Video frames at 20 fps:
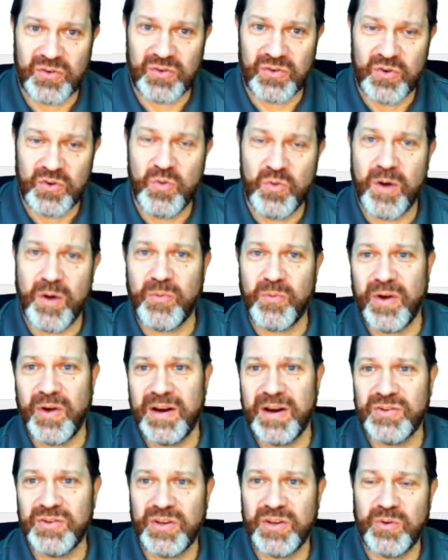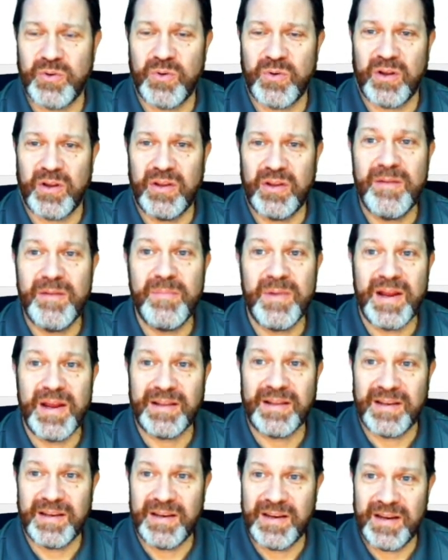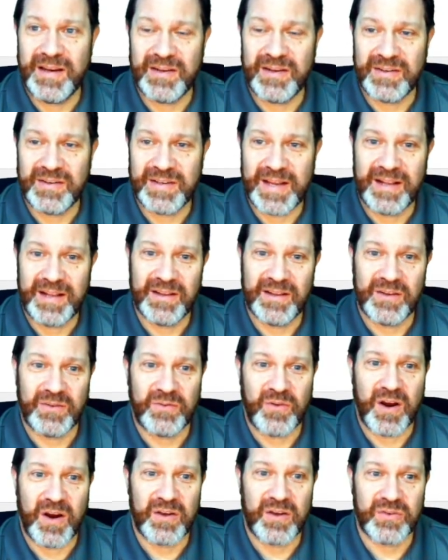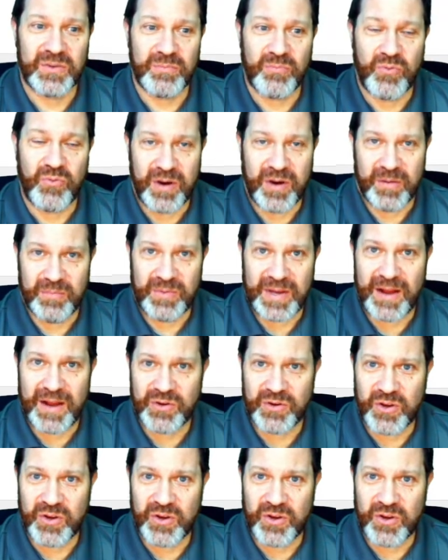new upgrade is going to eliminate the need to take these files and bring them down to